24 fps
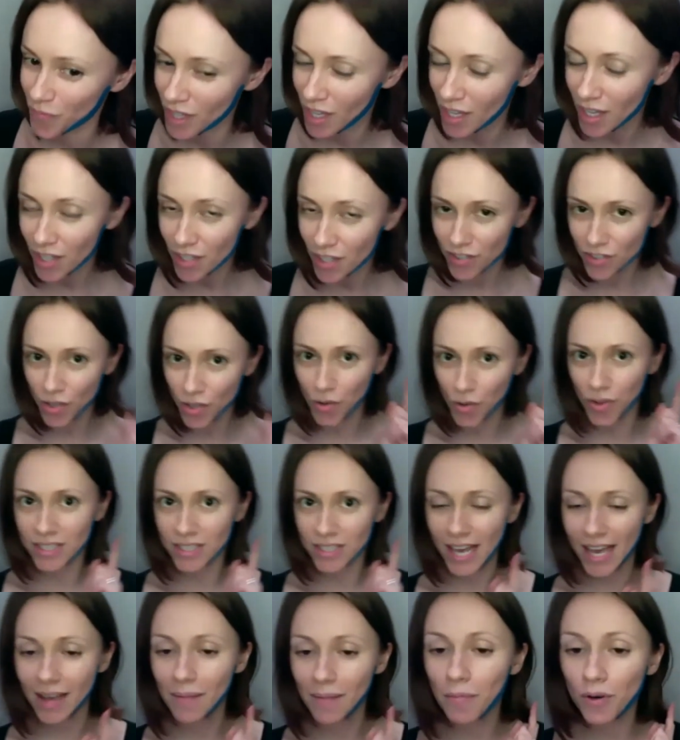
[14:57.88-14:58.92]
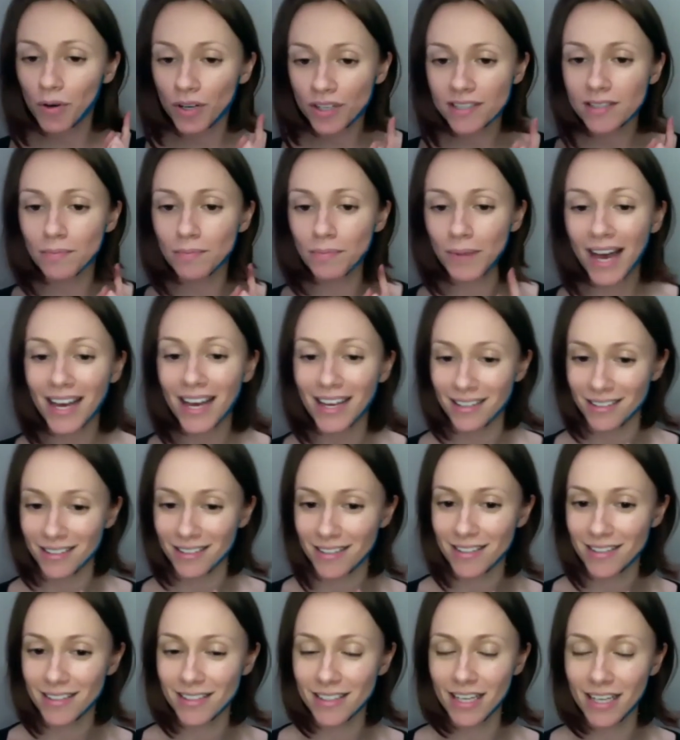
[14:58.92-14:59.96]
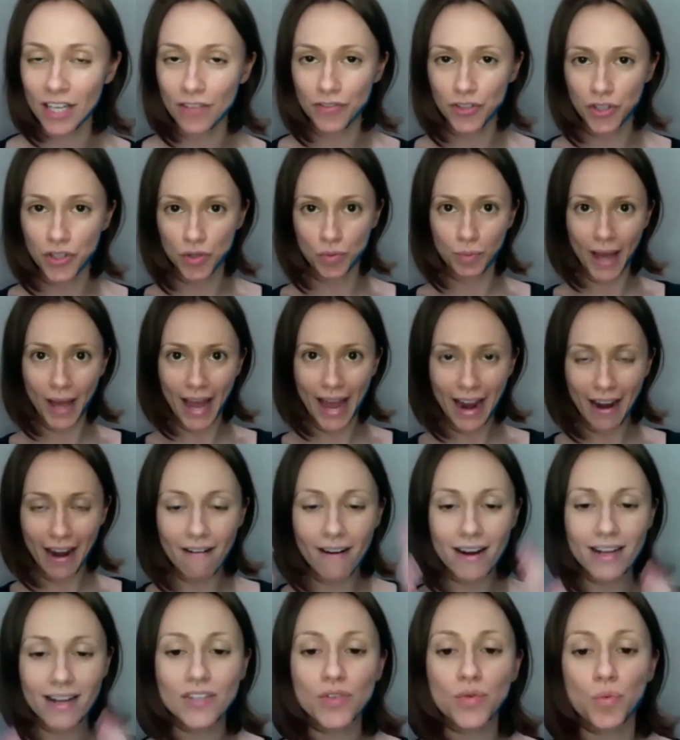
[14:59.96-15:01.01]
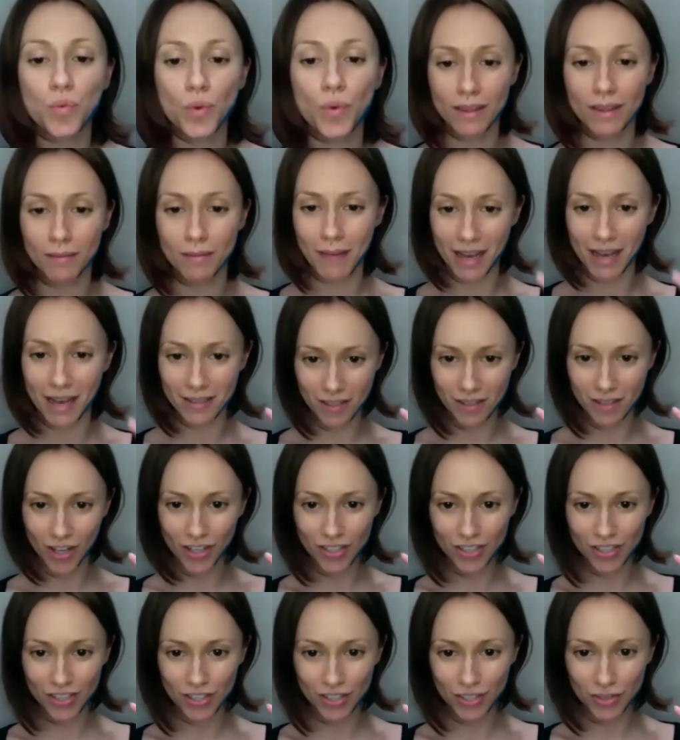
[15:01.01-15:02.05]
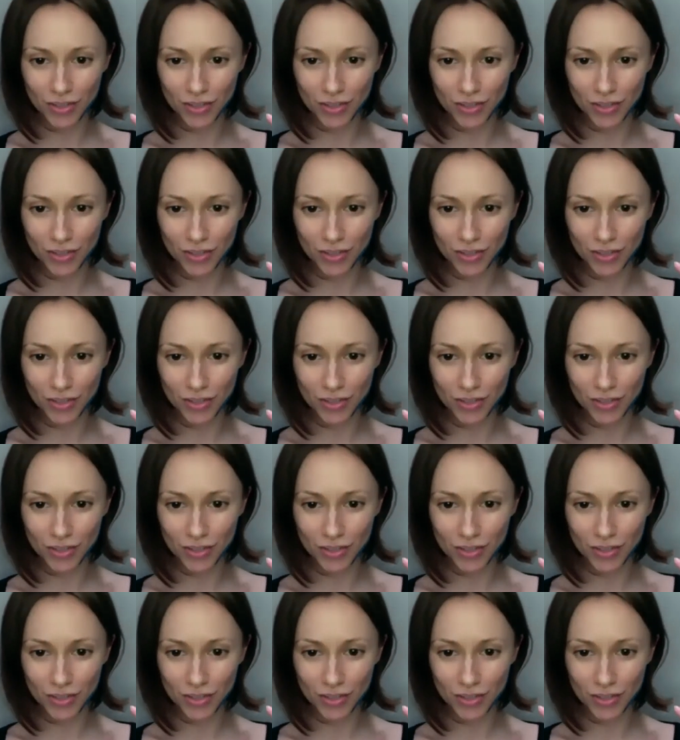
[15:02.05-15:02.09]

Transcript: So the tape works best if you pair it with massage